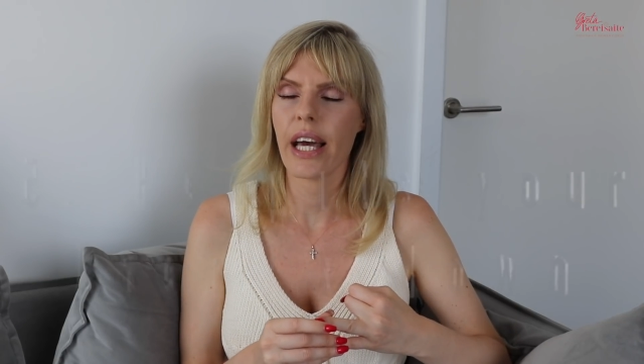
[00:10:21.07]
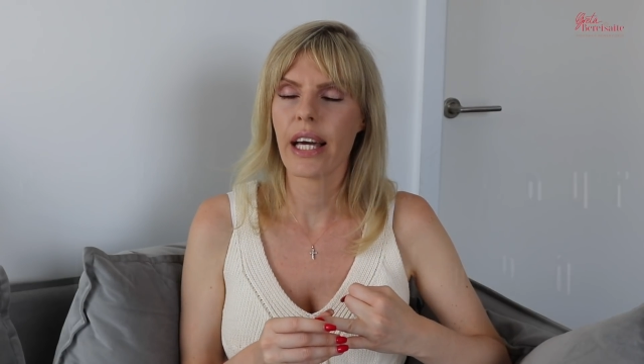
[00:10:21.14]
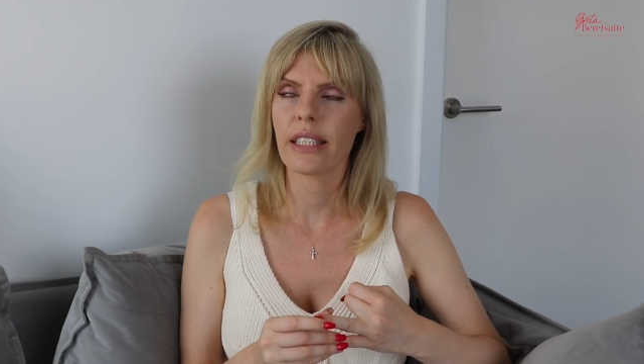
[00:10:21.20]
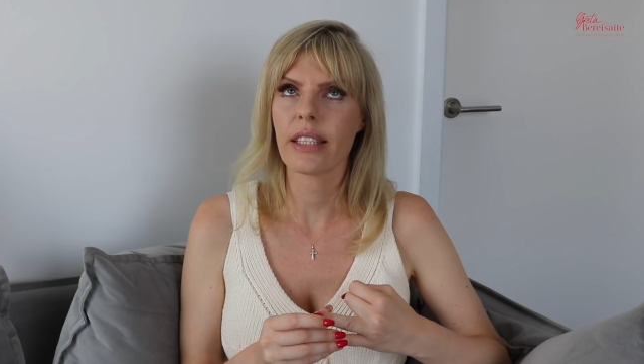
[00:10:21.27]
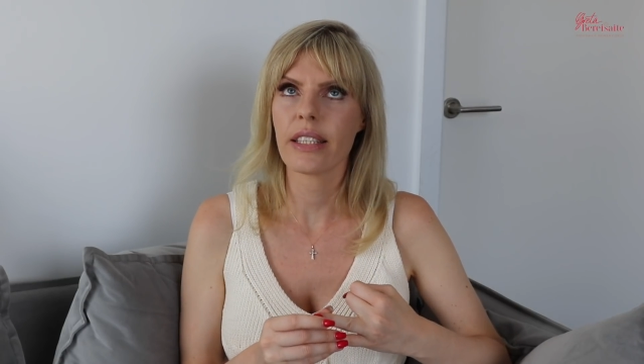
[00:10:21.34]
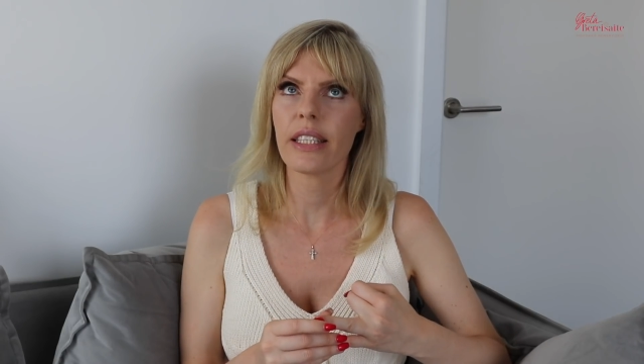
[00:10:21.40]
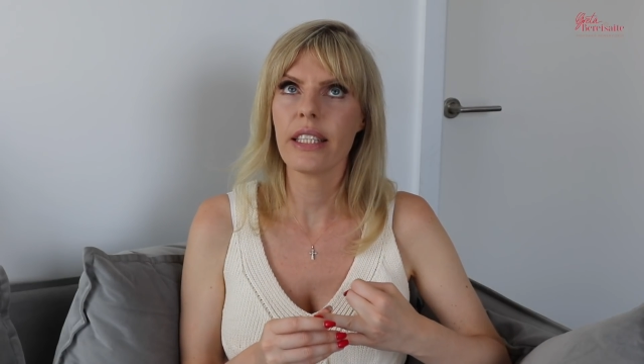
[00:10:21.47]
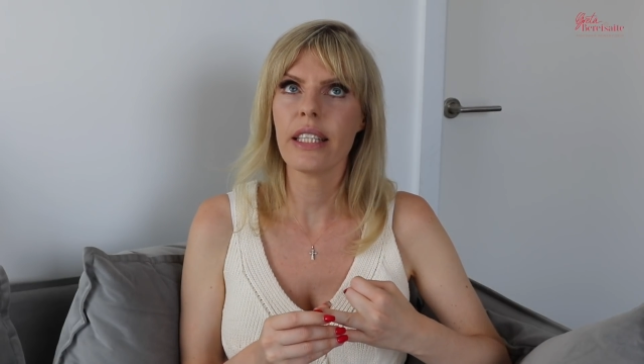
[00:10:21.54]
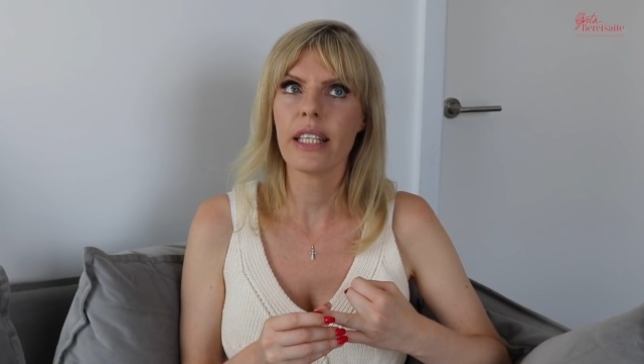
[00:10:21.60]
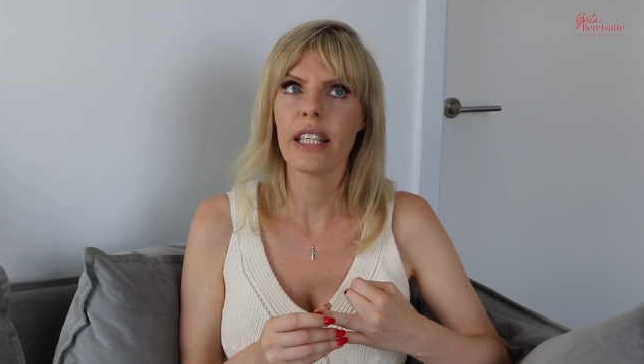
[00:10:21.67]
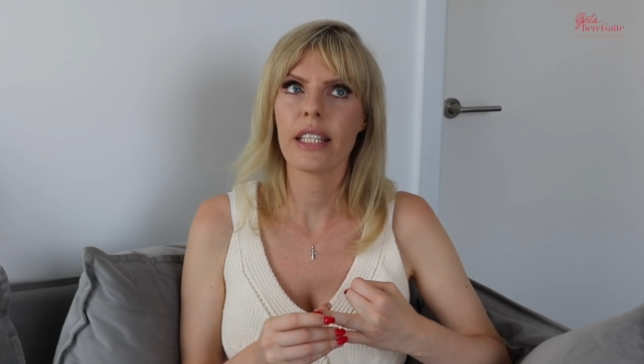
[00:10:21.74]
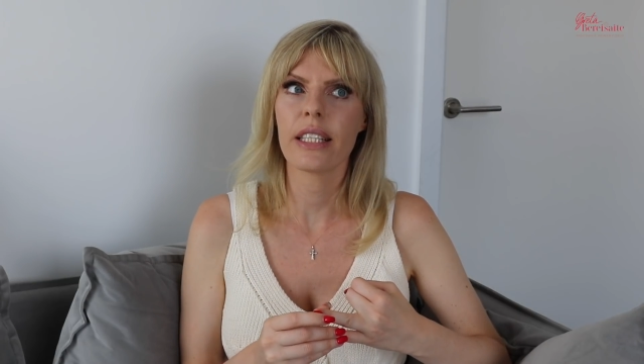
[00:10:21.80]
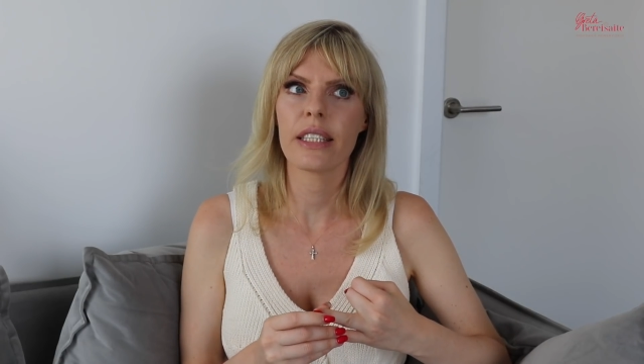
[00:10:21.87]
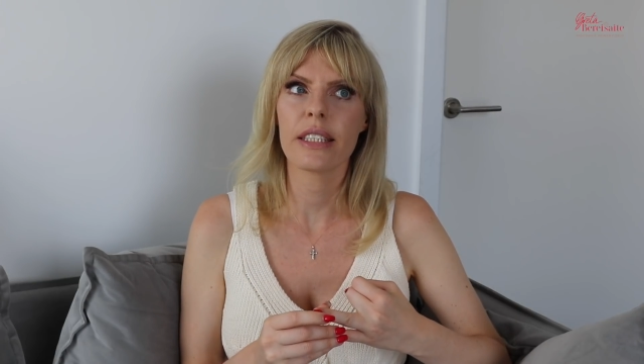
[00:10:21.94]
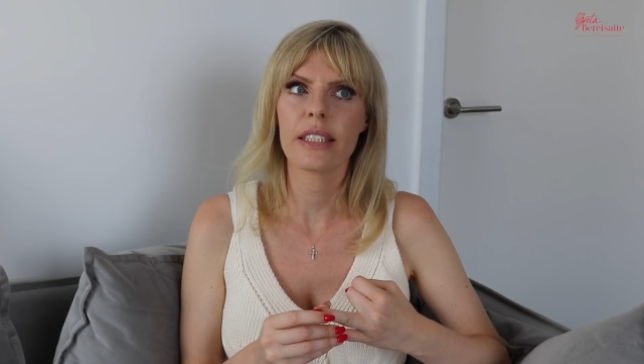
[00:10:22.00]
and he
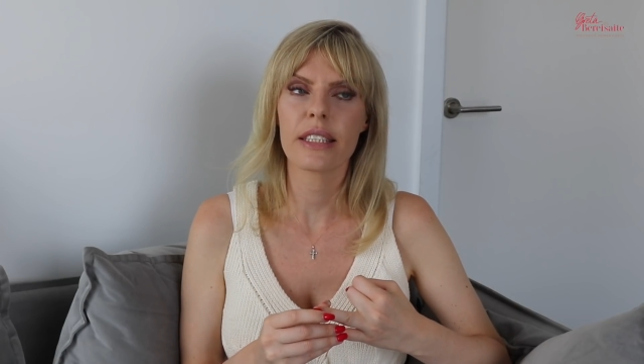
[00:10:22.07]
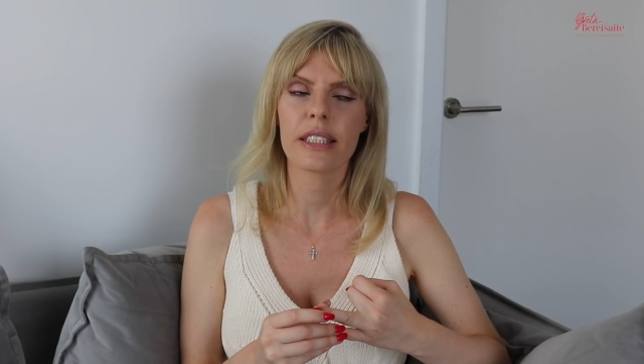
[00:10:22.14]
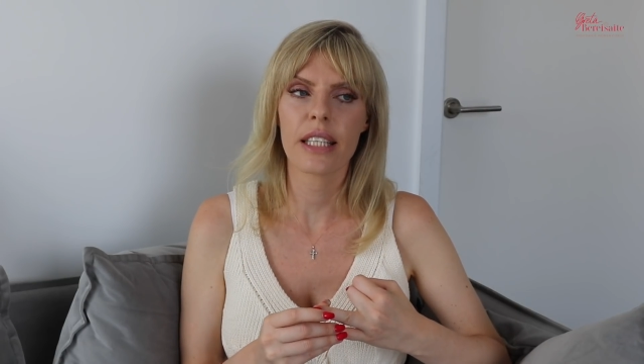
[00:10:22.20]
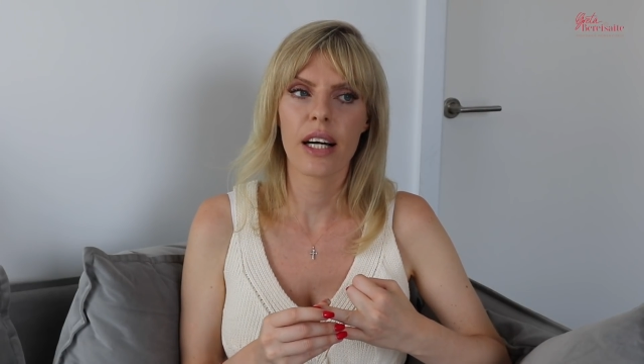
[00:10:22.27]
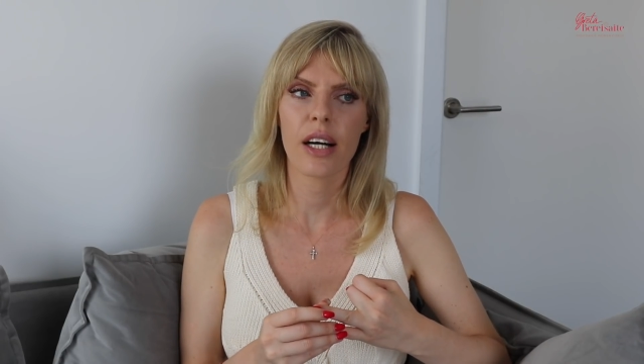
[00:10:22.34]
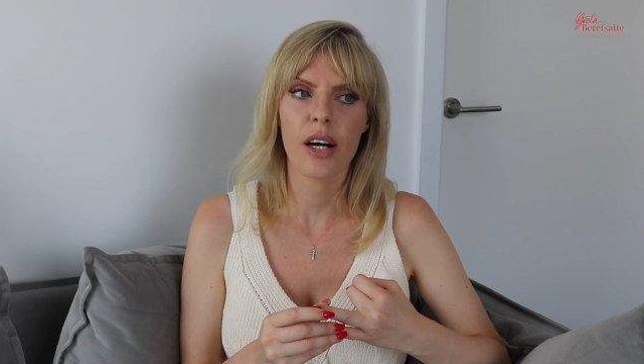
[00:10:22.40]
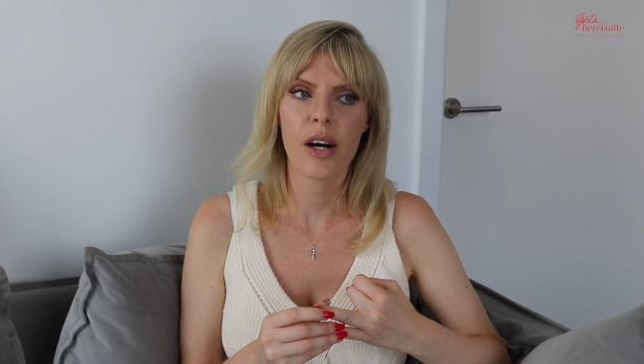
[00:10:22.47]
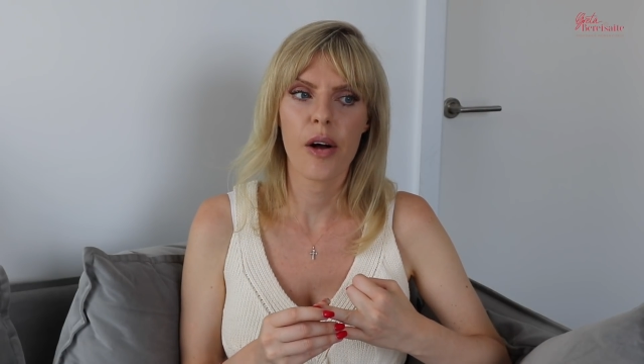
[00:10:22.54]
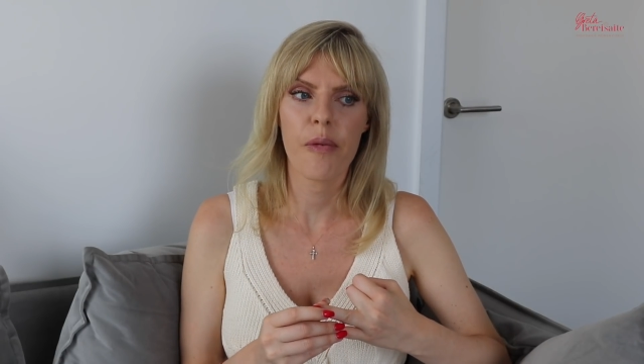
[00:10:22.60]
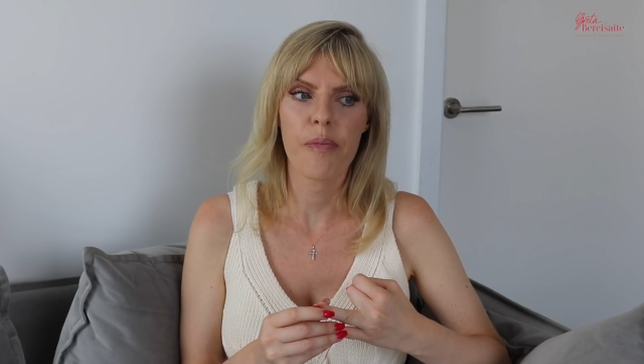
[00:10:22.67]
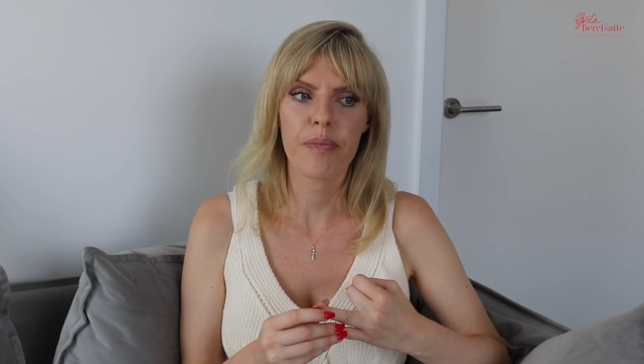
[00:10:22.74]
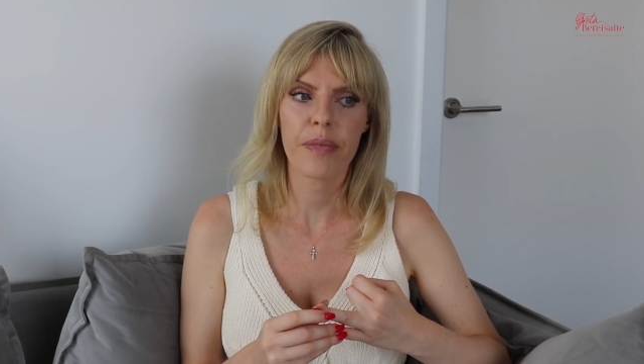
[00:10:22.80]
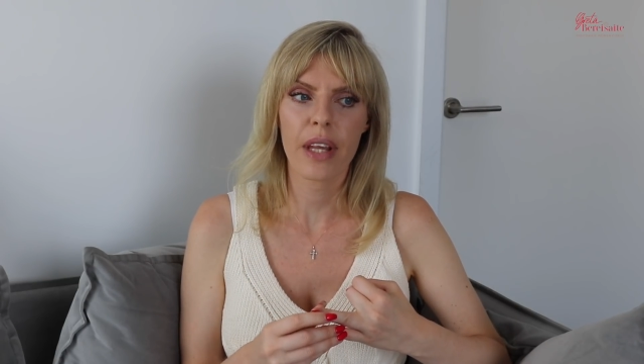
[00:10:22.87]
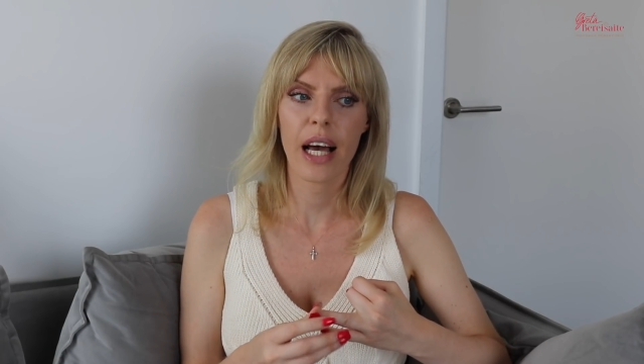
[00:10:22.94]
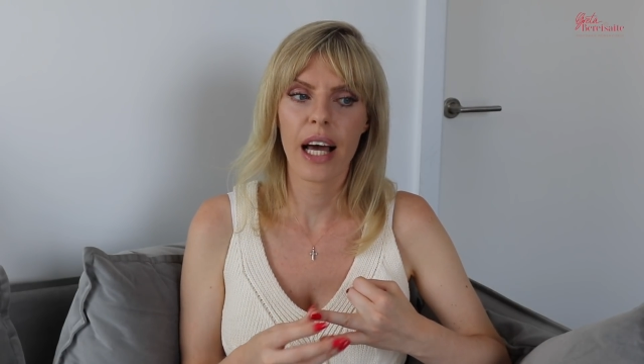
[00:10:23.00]
is um,